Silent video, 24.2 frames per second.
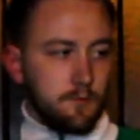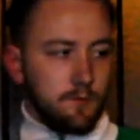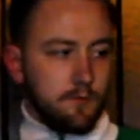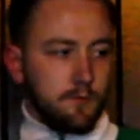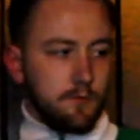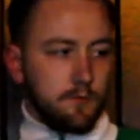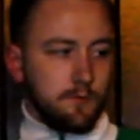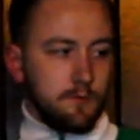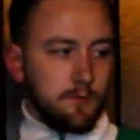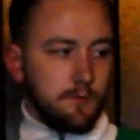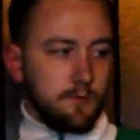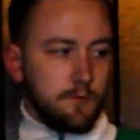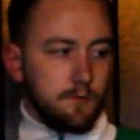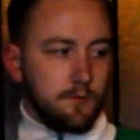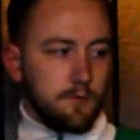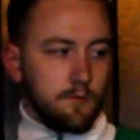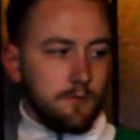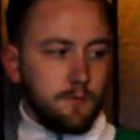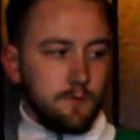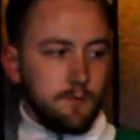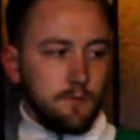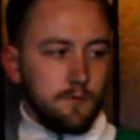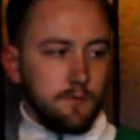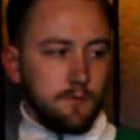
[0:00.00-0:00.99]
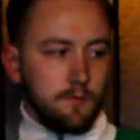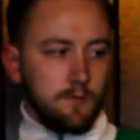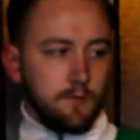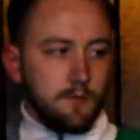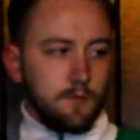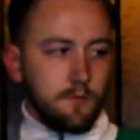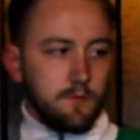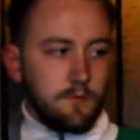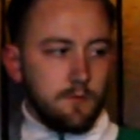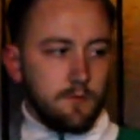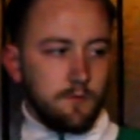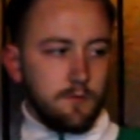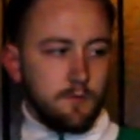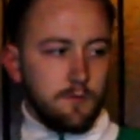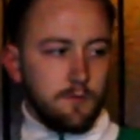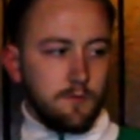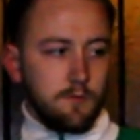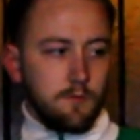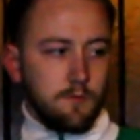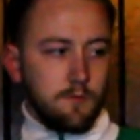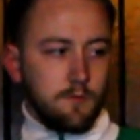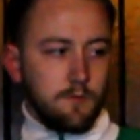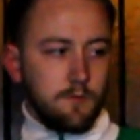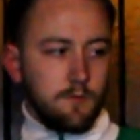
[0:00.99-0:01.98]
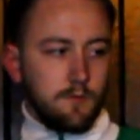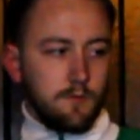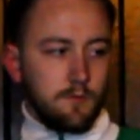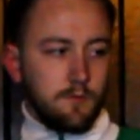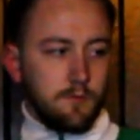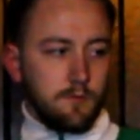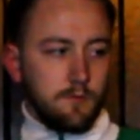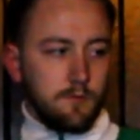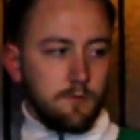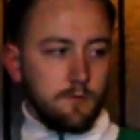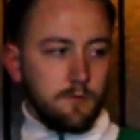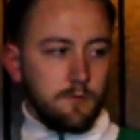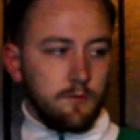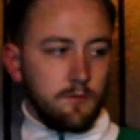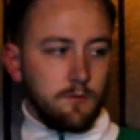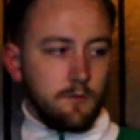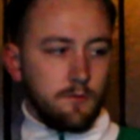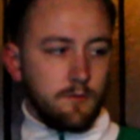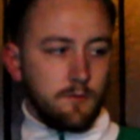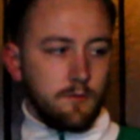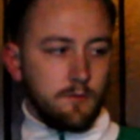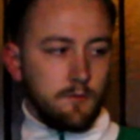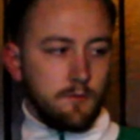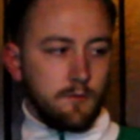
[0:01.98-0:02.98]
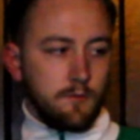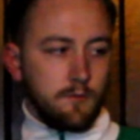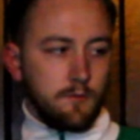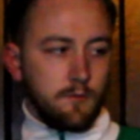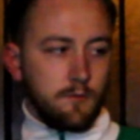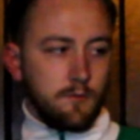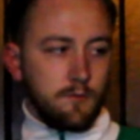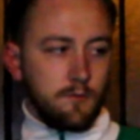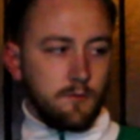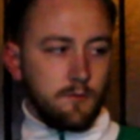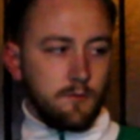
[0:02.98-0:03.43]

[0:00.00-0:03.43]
(not speaking)